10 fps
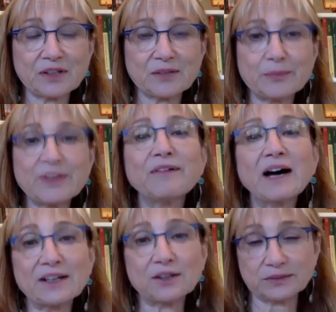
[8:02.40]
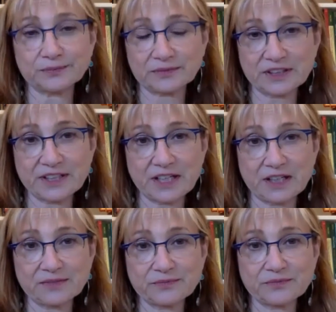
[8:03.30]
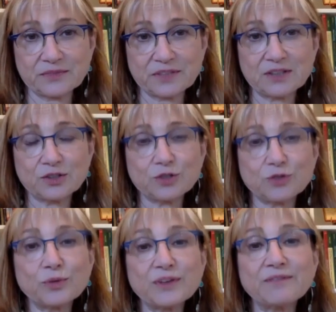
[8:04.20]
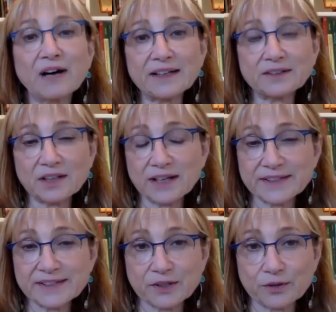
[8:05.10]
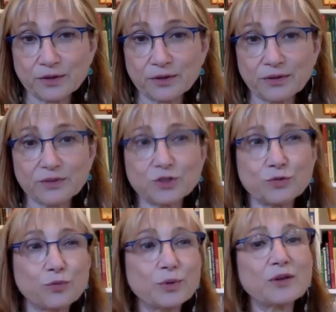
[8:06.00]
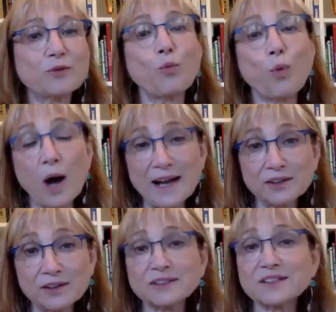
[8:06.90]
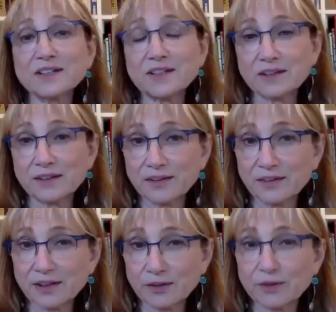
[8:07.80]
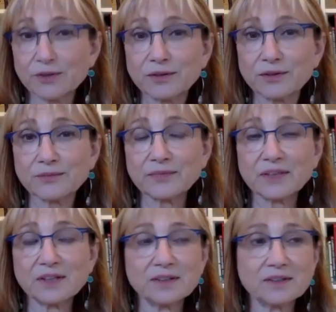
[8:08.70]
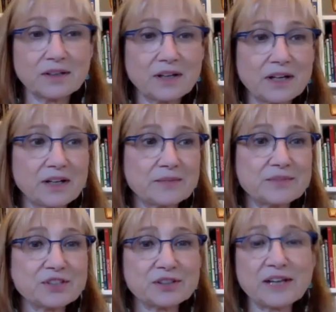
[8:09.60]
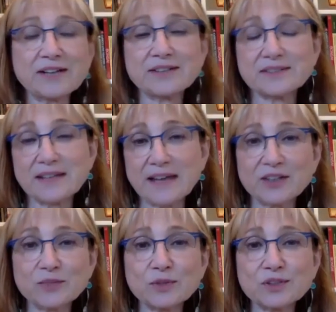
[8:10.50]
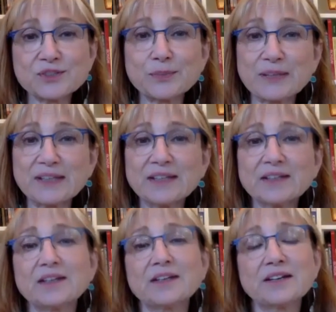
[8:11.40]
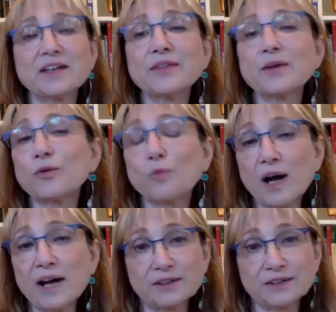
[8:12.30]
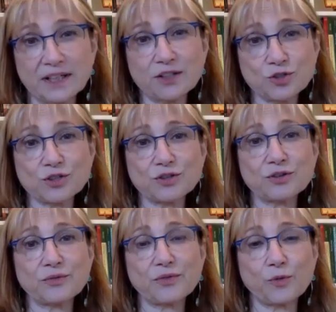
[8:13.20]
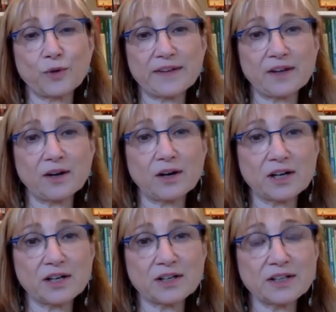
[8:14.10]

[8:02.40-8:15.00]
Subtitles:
be vital again, to revitalize the earth, to rewild the earth, to let animals be in their wild nature the way they are,